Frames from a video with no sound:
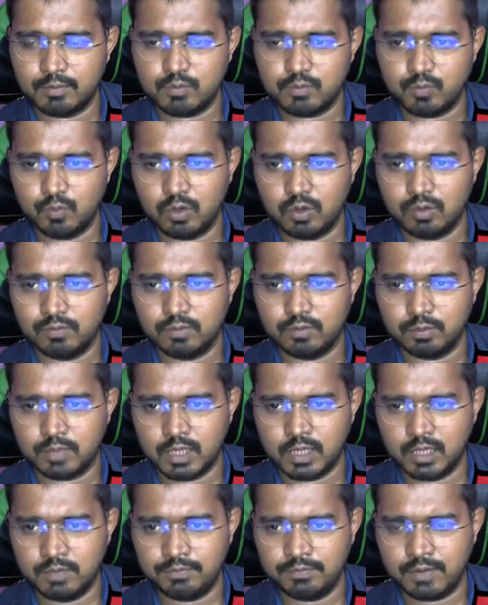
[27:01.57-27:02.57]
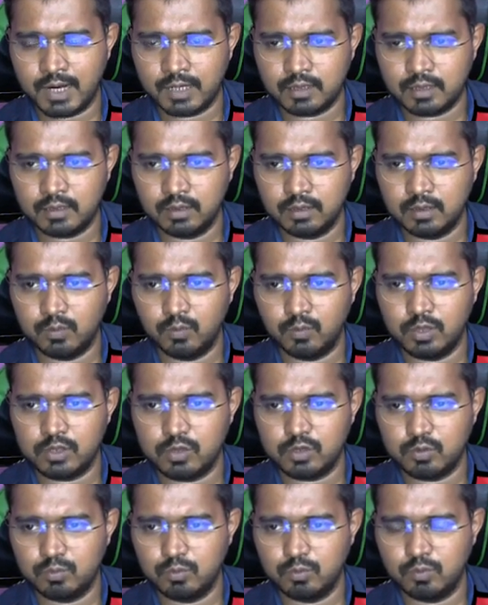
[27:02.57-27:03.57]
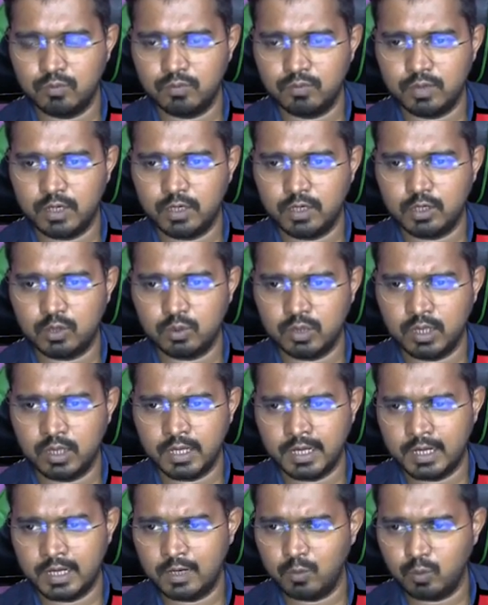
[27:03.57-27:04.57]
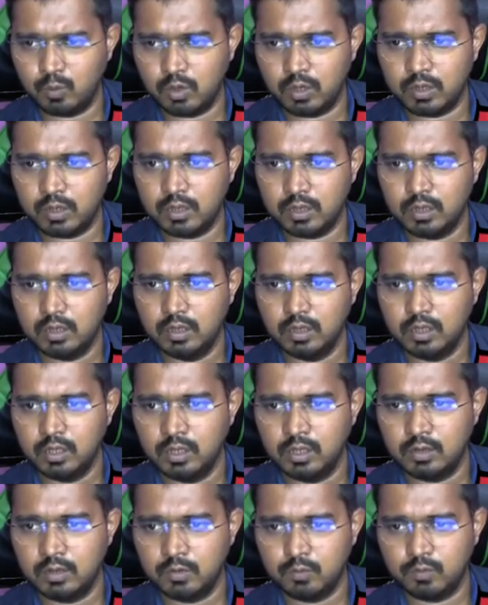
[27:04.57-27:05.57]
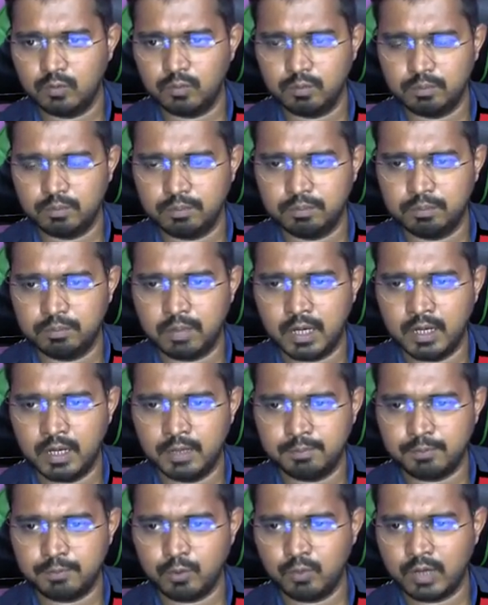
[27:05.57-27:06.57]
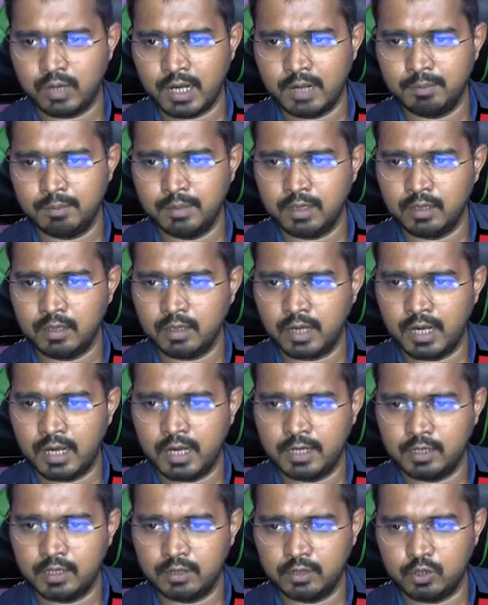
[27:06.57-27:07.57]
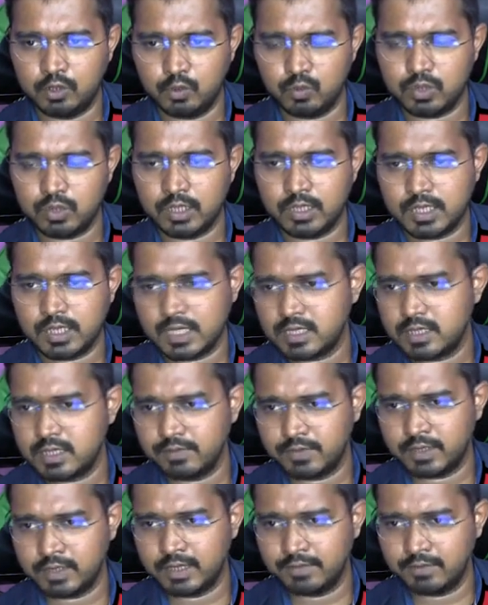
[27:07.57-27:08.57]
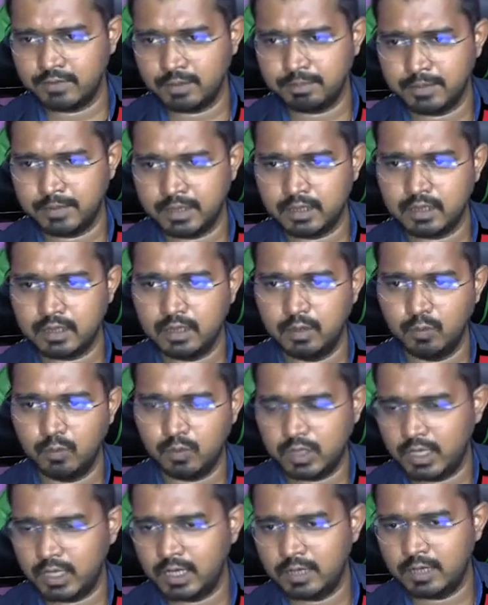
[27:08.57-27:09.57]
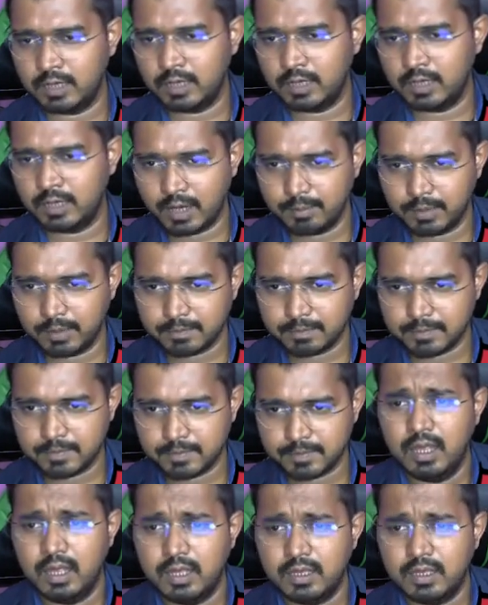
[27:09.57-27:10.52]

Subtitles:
becomes one of the key factor once you move into the AL world, by programming and using test driven development with AL programming.